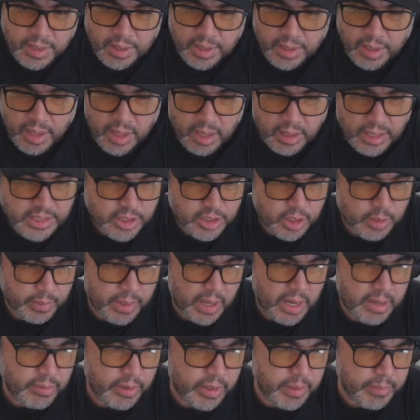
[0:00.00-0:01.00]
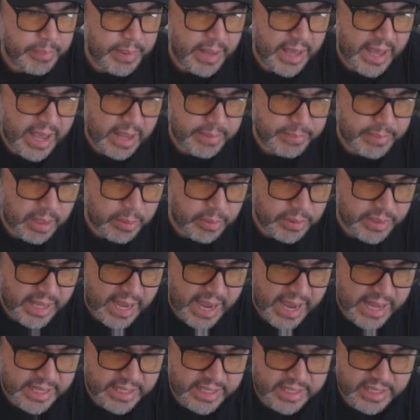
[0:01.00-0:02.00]
All right, so you're probably running Padme with
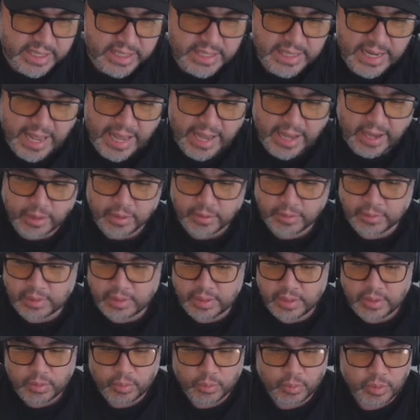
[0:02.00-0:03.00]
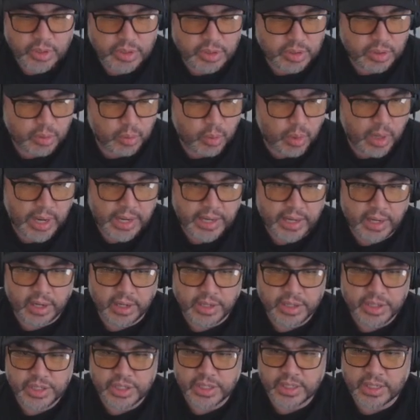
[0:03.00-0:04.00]
Anakin now. Where's Qui-Gon
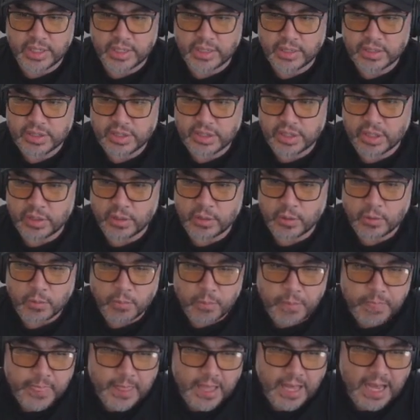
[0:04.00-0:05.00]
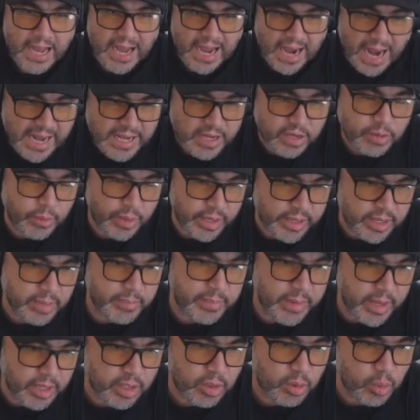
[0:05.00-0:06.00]
Jinn? So highly
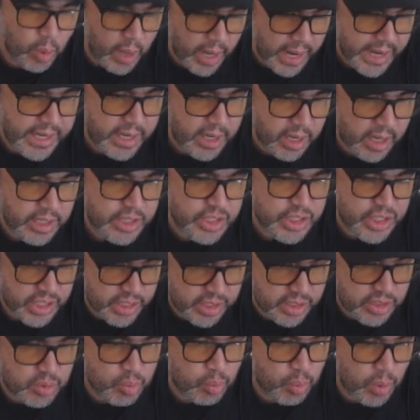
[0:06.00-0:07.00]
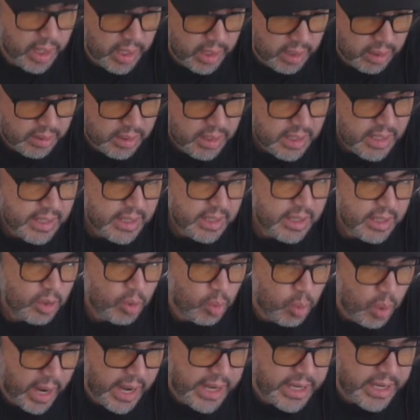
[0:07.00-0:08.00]
recommend Qui-Gon Jinn as well.
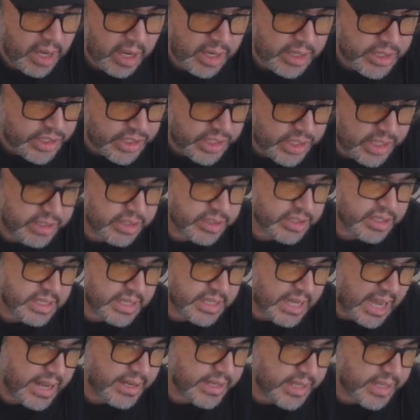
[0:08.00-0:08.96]
Qui-Gon Jinn does not